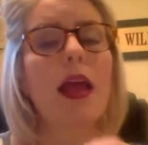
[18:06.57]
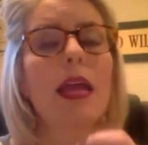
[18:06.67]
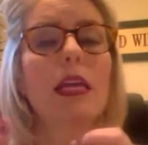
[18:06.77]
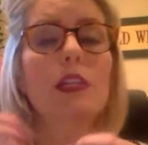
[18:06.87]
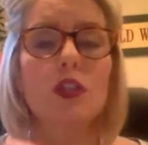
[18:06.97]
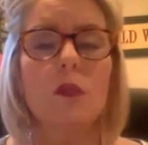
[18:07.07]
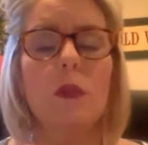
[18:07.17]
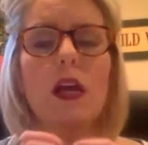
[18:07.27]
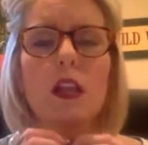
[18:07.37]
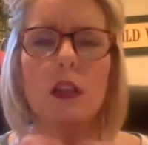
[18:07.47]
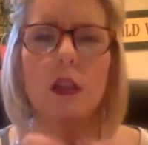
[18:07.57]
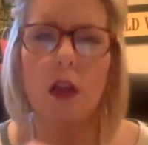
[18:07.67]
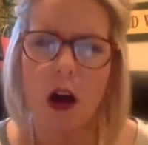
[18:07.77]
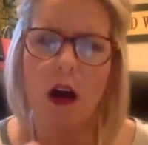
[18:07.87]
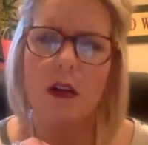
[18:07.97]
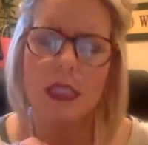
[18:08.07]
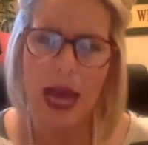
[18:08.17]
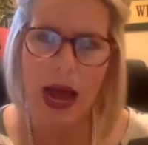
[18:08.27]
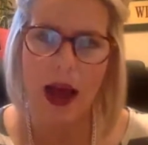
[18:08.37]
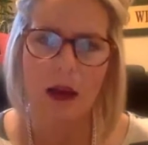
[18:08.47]
It took me a long
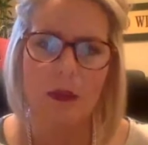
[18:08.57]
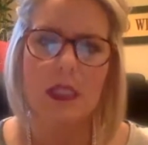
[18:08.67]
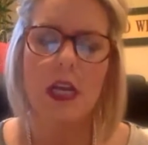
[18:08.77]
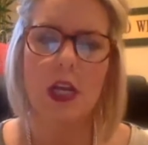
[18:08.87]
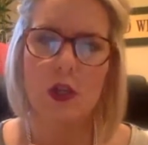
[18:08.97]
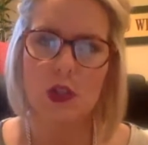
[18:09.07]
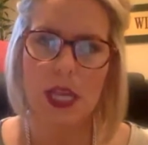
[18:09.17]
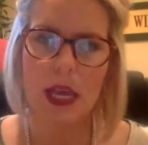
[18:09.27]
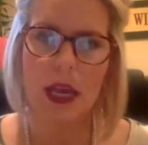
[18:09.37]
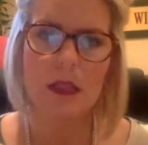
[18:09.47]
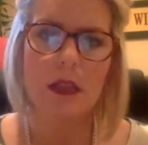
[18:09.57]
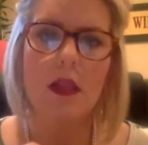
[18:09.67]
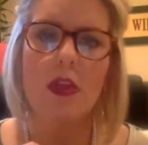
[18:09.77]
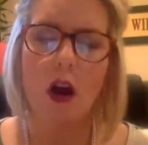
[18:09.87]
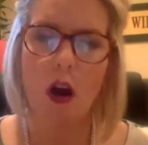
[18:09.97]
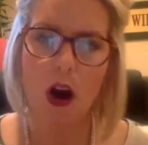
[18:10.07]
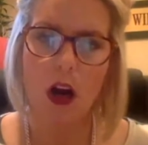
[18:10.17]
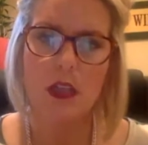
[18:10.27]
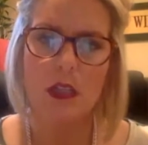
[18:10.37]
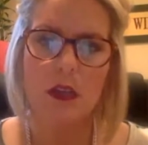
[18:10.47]
time to understand the
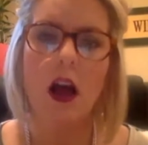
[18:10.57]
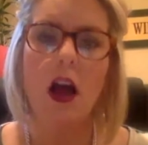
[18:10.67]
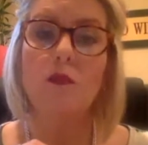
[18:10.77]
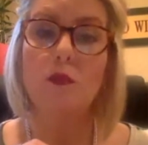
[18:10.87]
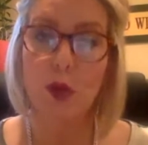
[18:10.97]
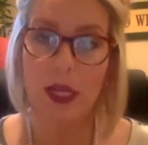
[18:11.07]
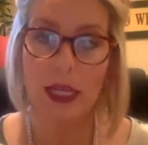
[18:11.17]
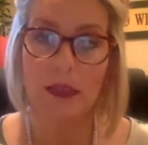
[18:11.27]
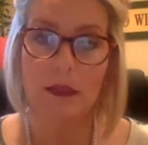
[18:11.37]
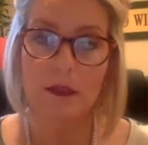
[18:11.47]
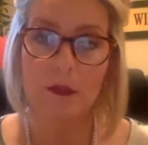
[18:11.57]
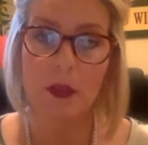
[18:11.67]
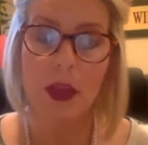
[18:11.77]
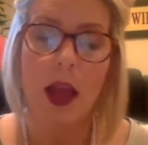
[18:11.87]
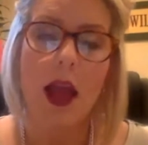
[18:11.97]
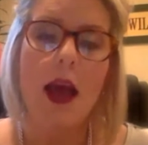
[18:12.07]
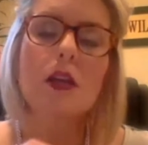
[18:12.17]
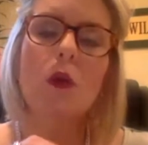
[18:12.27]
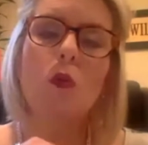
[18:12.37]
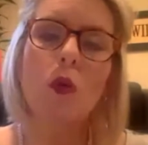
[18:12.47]
art of booking.
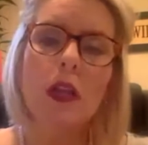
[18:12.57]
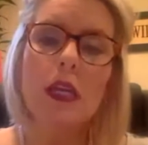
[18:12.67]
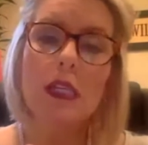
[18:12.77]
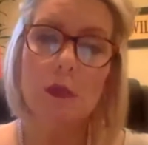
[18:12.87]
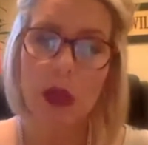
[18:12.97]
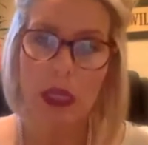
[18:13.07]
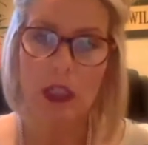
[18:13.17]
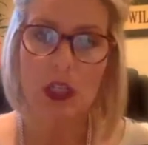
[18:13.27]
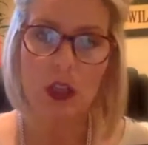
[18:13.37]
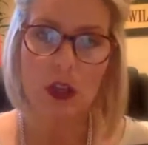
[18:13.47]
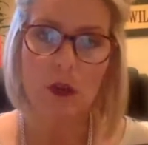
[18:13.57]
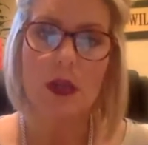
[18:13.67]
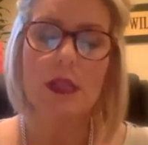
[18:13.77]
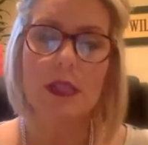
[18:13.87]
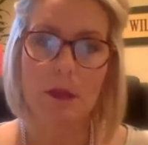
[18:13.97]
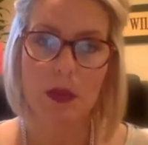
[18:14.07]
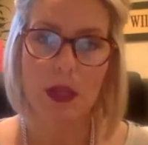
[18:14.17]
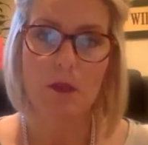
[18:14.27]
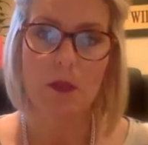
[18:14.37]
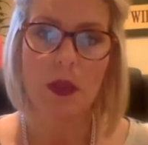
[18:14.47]
So I want to explain to you
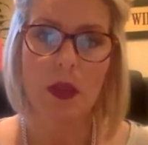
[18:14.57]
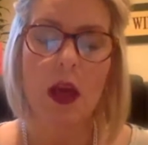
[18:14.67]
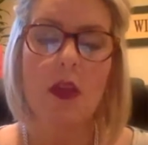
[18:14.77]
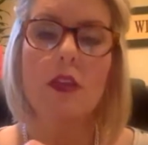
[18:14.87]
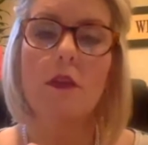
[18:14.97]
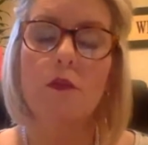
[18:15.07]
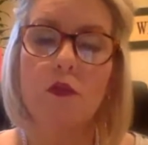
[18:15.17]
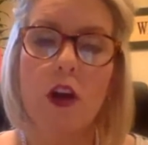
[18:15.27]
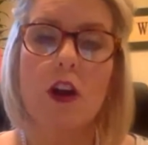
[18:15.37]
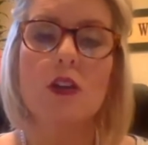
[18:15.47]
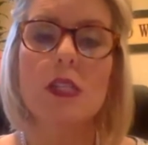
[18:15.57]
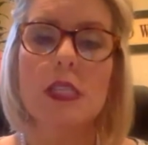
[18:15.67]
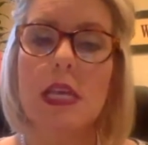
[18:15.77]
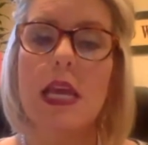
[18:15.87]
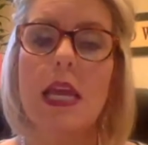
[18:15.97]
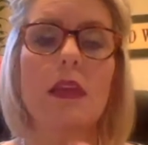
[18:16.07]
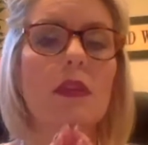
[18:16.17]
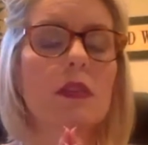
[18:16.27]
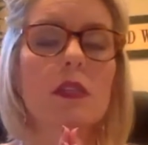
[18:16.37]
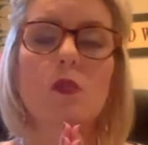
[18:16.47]
something. The first thing,
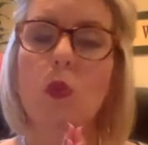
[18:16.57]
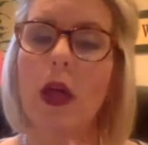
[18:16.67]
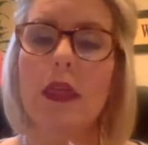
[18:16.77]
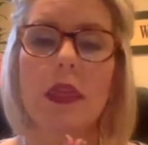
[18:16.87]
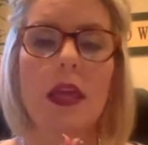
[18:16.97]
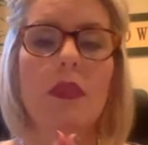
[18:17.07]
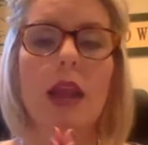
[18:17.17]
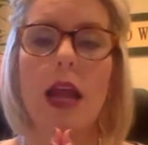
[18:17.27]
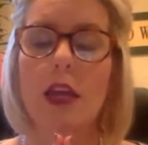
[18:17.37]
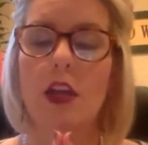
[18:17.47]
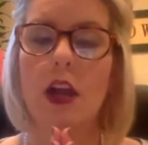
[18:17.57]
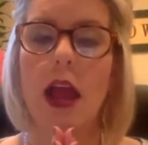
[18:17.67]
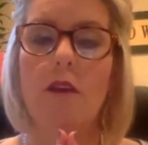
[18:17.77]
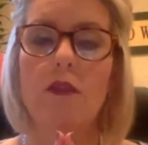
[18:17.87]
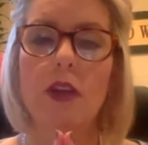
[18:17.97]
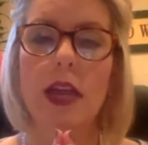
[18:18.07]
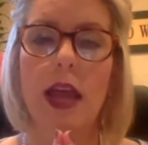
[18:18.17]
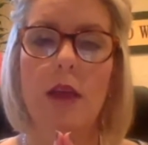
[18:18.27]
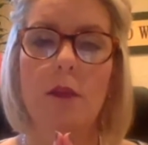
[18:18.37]
this is one thing that I hear every day.